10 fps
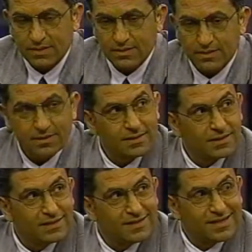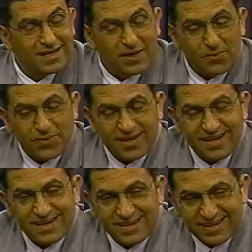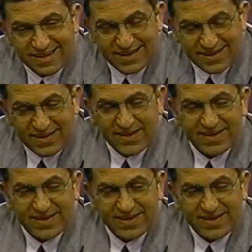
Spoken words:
All right, we got 2 questions here. Let's take them one at a time.